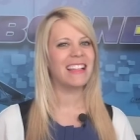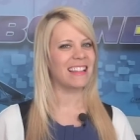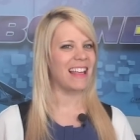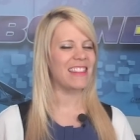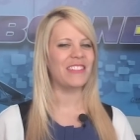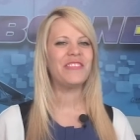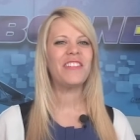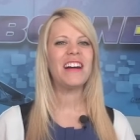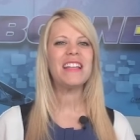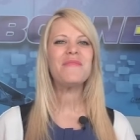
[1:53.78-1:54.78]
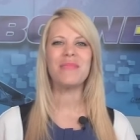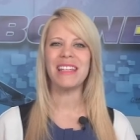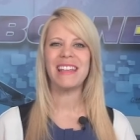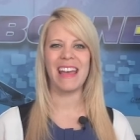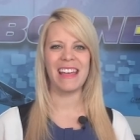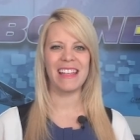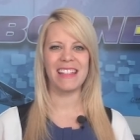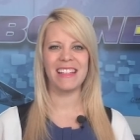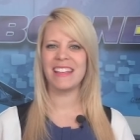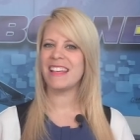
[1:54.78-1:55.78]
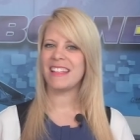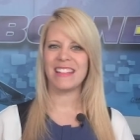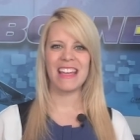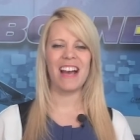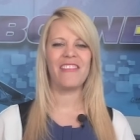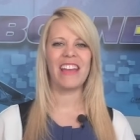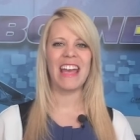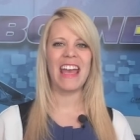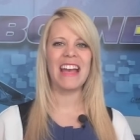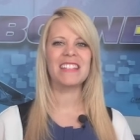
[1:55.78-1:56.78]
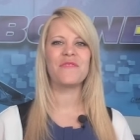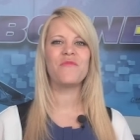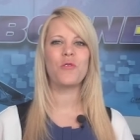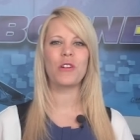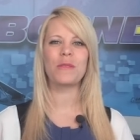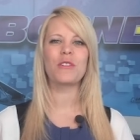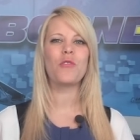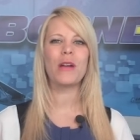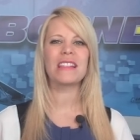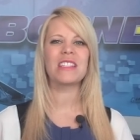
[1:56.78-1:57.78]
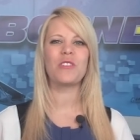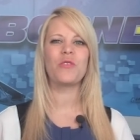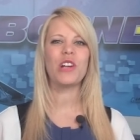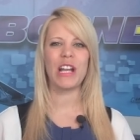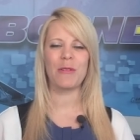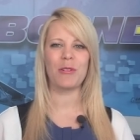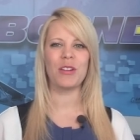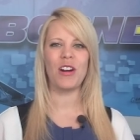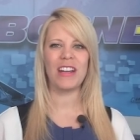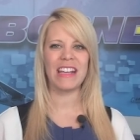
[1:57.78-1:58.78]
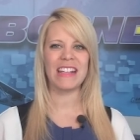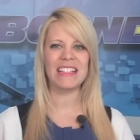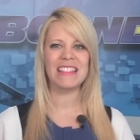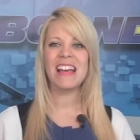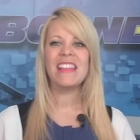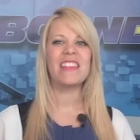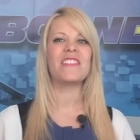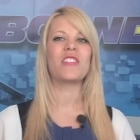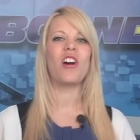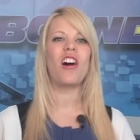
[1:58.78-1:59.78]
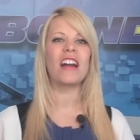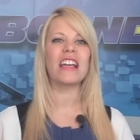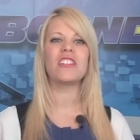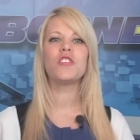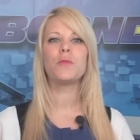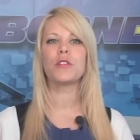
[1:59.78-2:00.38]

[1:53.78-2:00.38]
Let the fun begin. The FAA has informed Quicksilver Aeronautics that their audit to